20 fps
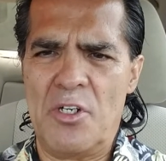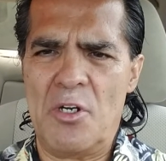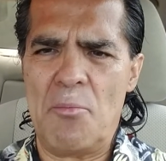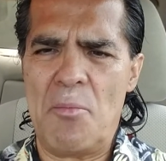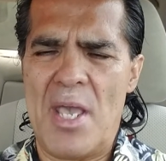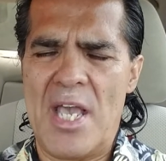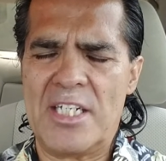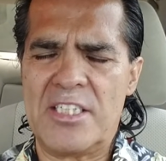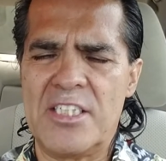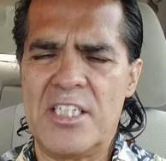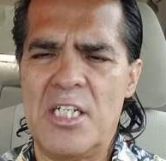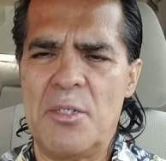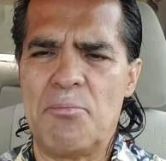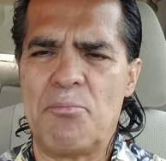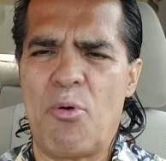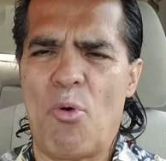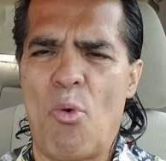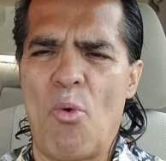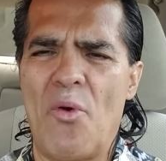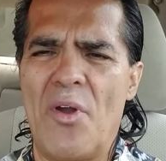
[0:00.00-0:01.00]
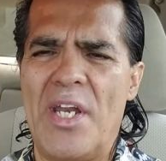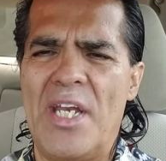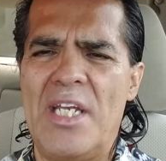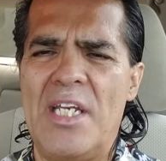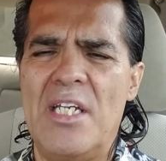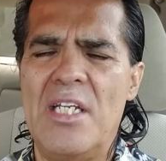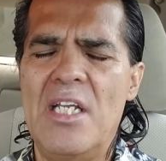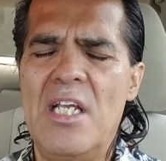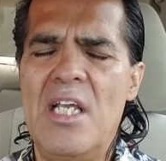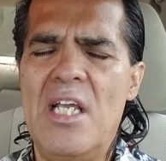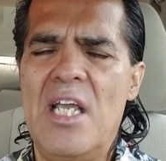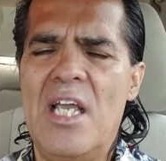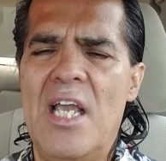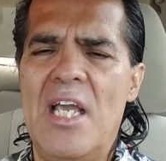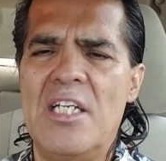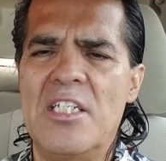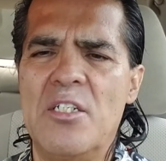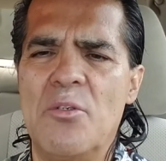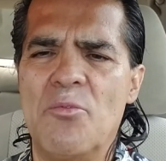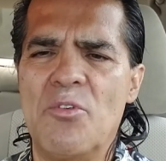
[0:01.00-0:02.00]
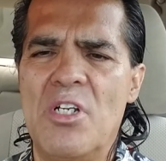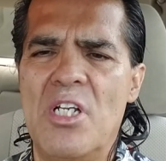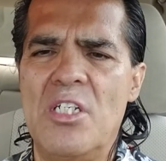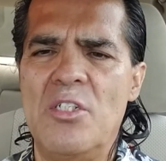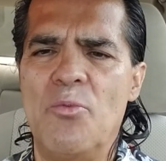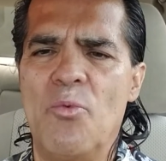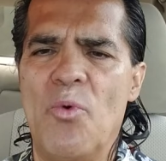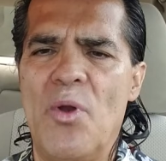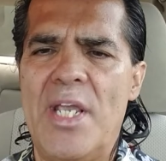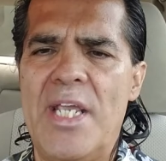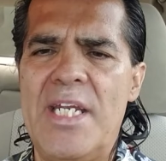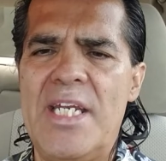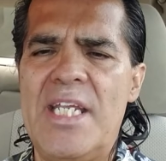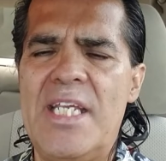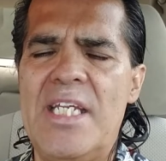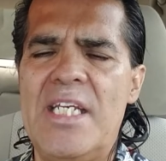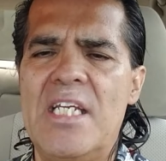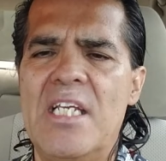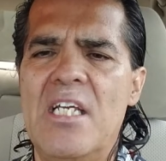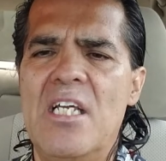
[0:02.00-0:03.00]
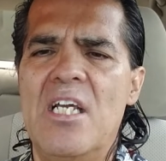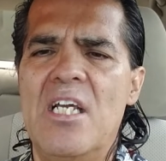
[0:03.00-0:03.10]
Imagine it pouring and raining